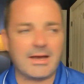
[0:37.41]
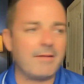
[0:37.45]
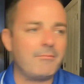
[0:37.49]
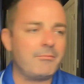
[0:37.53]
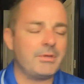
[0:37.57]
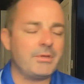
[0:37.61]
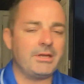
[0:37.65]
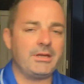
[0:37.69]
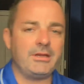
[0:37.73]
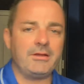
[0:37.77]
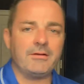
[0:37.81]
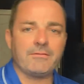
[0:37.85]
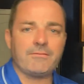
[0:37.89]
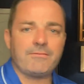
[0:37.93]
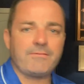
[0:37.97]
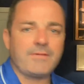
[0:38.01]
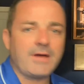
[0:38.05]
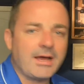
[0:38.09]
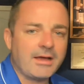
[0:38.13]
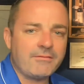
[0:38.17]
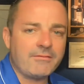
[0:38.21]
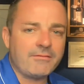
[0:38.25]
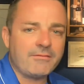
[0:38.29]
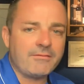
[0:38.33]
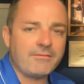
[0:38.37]
I've been here
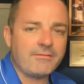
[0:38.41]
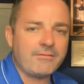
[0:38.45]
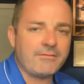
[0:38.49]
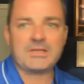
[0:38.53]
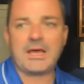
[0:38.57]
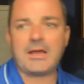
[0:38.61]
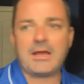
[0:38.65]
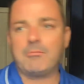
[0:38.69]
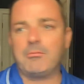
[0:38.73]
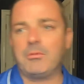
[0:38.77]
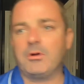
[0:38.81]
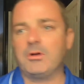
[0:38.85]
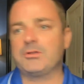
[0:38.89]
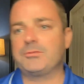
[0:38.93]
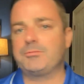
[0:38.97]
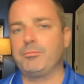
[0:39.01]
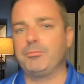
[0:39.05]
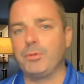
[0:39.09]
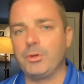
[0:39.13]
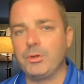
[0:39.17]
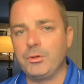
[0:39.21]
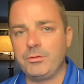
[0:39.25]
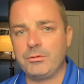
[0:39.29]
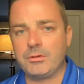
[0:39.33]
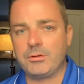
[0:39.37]
5 years. Adam Bursch
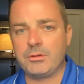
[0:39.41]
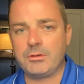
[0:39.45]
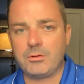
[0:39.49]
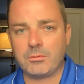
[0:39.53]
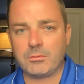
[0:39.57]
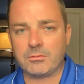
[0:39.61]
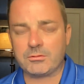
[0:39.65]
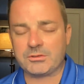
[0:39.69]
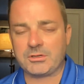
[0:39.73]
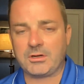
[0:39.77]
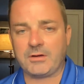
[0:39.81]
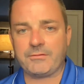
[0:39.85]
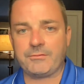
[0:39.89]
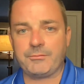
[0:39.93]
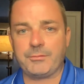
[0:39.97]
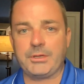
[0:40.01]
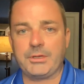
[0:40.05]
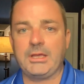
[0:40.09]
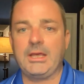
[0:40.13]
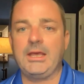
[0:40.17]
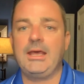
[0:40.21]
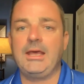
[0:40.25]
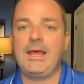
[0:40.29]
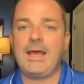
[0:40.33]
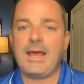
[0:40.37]
blew the doors off of
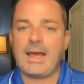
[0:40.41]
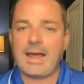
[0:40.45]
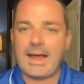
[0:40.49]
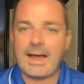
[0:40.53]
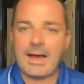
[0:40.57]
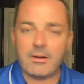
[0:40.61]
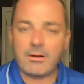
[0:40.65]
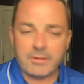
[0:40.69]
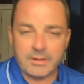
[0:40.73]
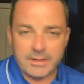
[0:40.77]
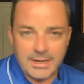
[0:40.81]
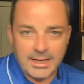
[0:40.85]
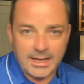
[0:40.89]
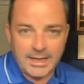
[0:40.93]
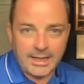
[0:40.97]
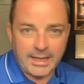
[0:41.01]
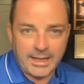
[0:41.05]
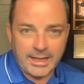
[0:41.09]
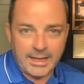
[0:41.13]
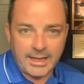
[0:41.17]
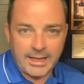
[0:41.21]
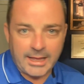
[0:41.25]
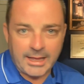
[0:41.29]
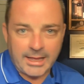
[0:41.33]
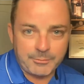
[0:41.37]
me. How did that
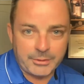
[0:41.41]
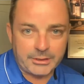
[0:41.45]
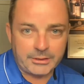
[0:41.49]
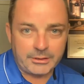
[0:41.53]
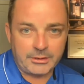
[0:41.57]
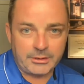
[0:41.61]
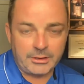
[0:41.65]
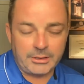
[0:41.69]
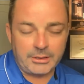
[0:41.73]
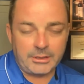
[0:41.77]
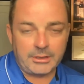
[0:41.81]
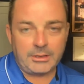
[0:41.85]
happen?